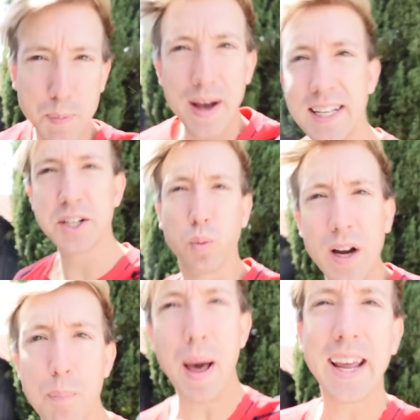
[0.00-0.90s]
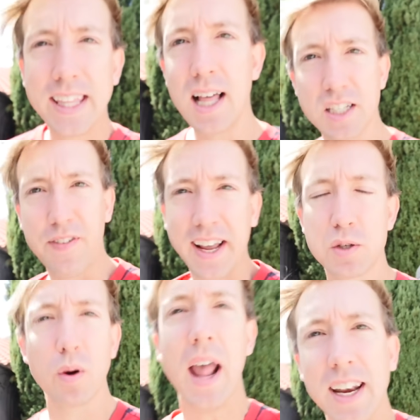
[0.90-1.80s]
Spy Ninjas? We are back in Las
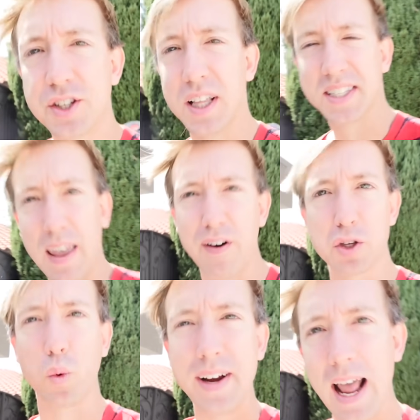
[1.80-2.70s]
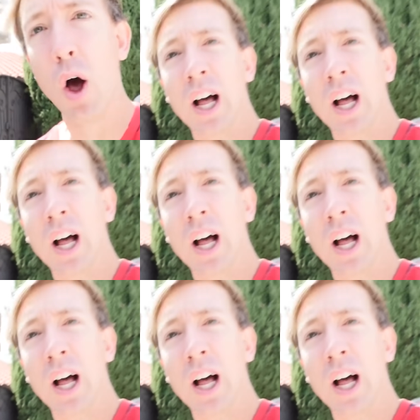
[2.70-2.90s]
Vegas. We are heading to the safe house right now.